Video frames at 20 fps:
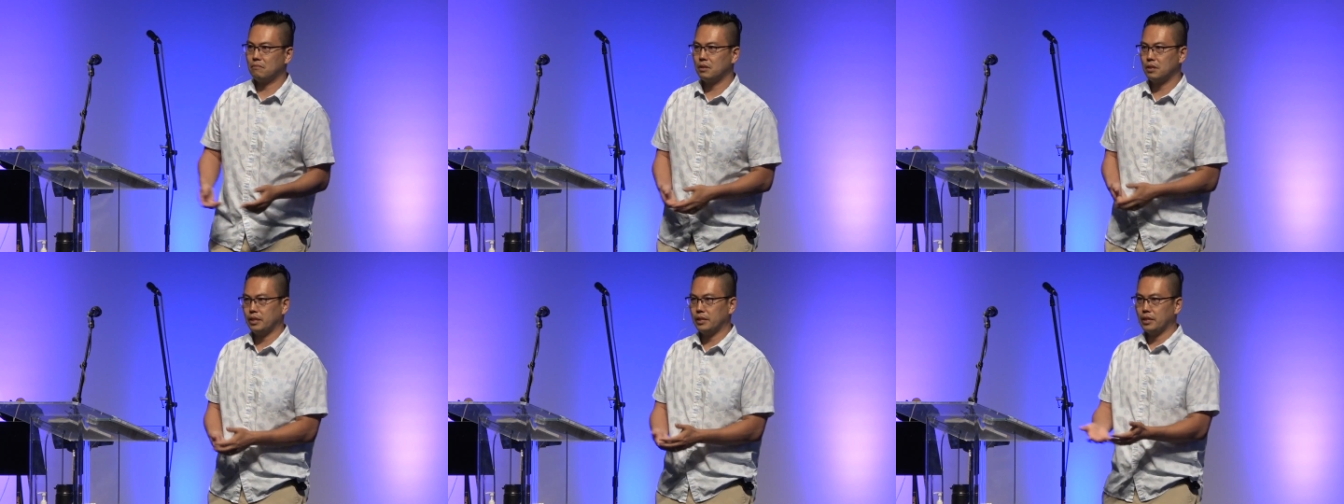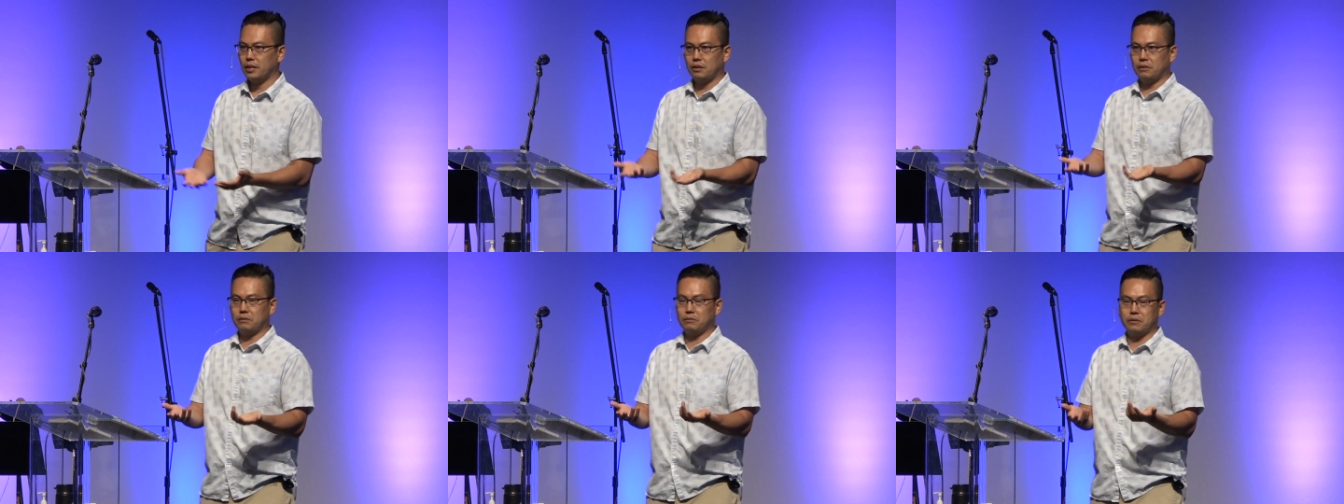you
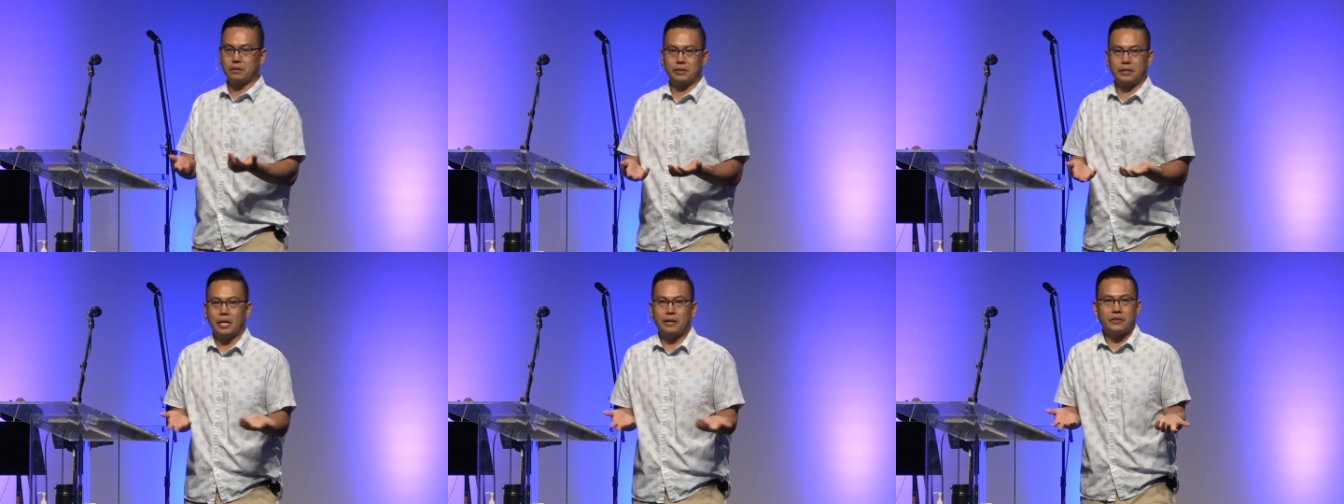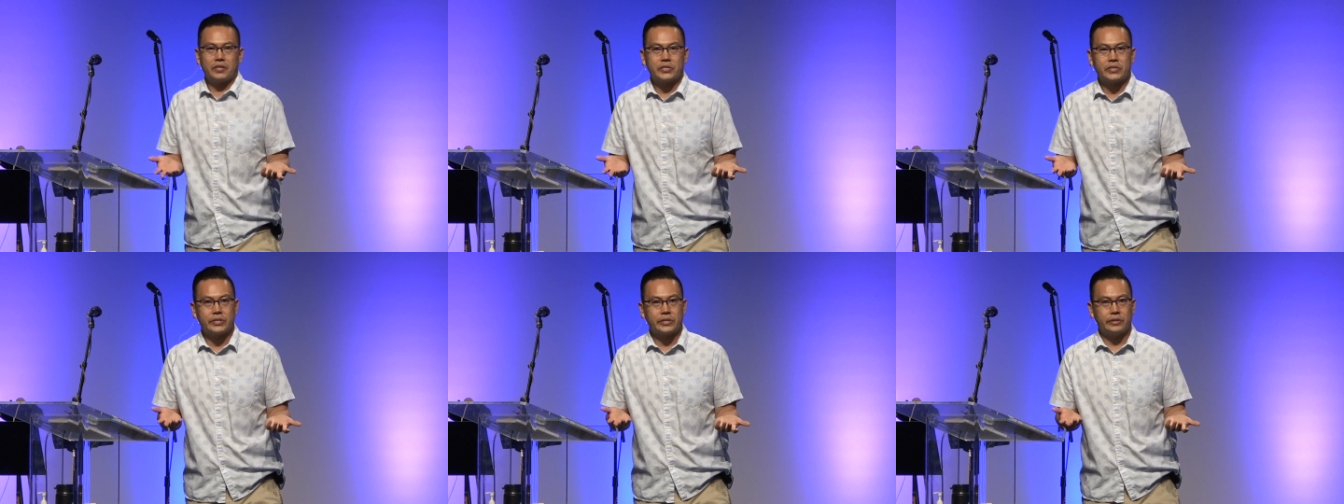know, the
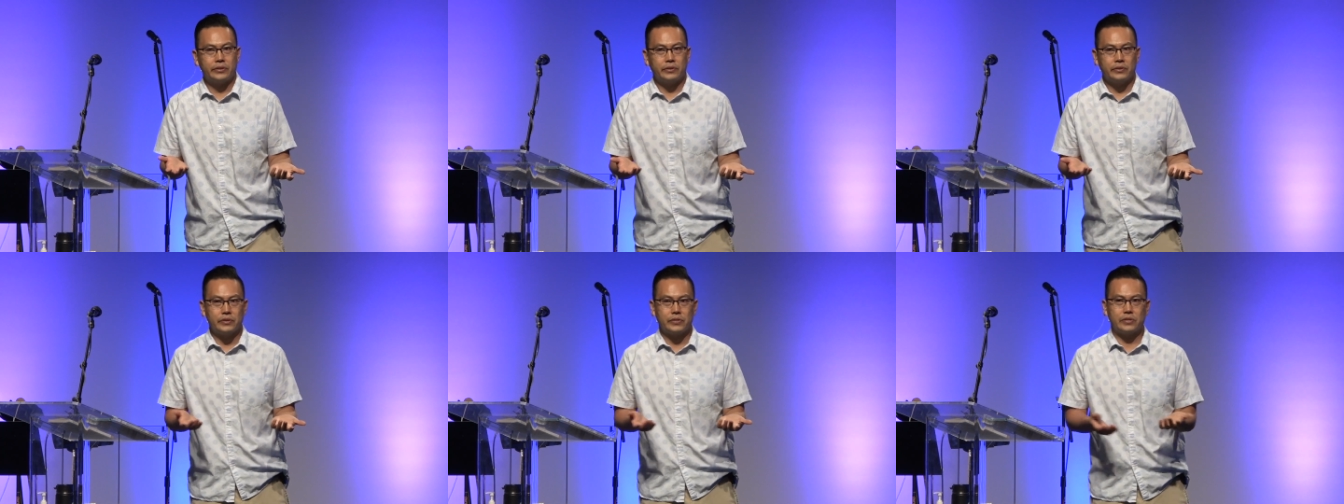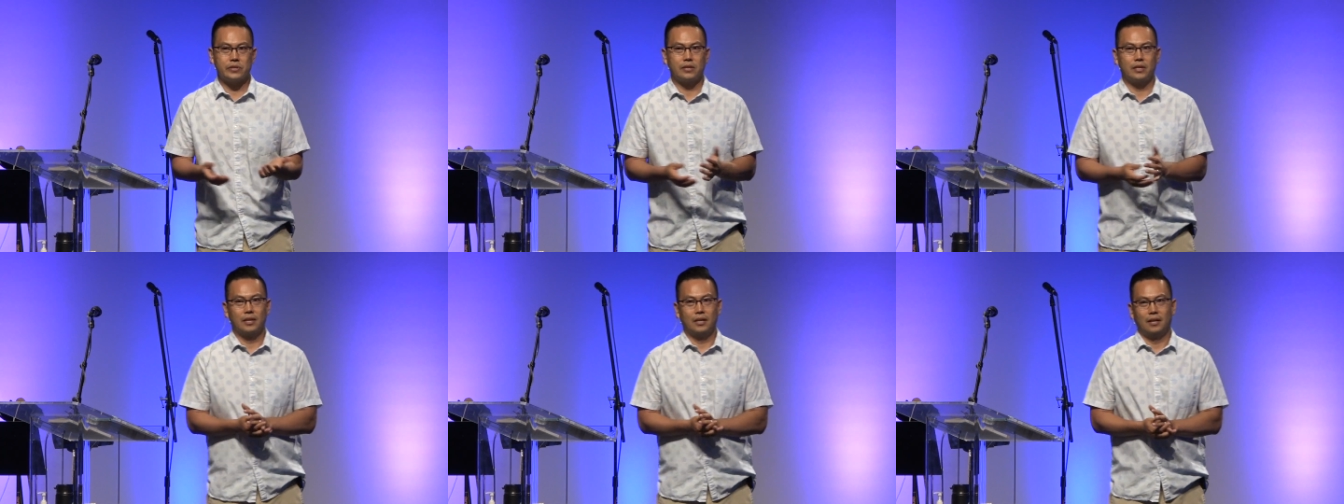Navy
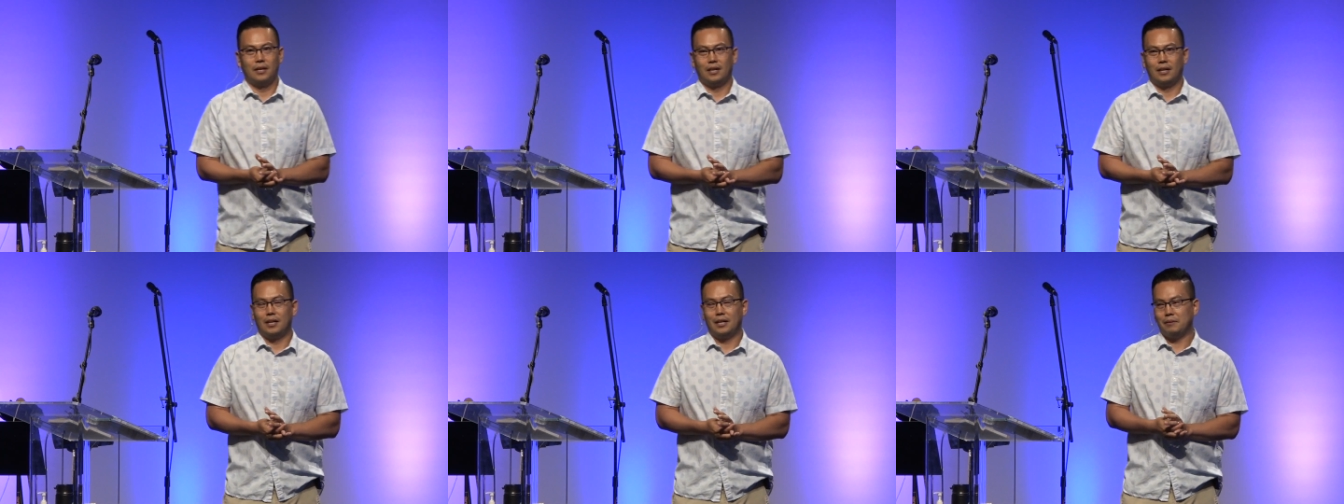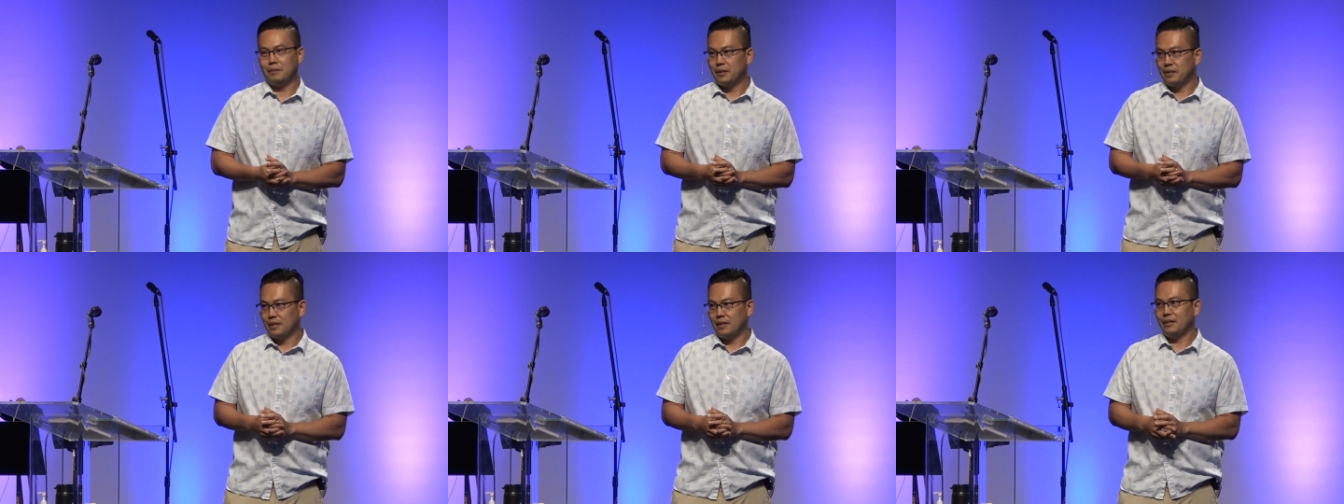SEALs, I
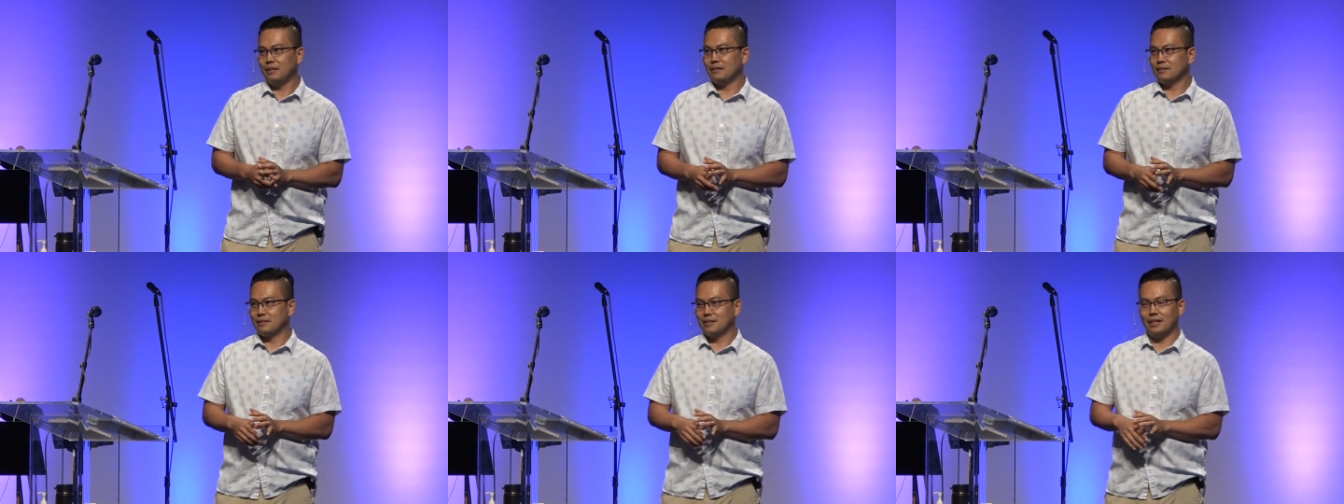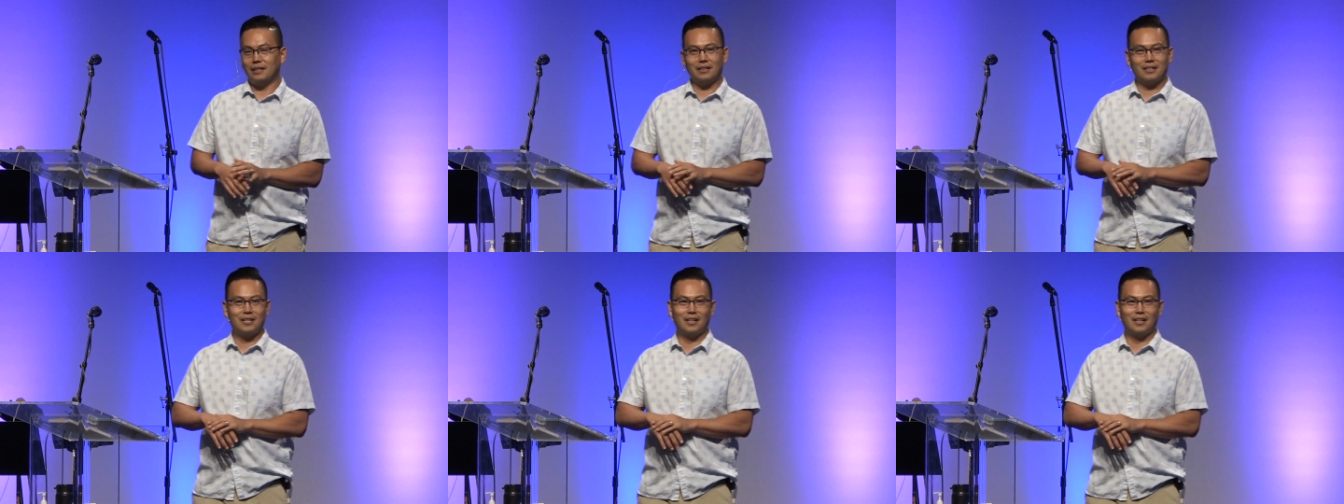mean, they, they,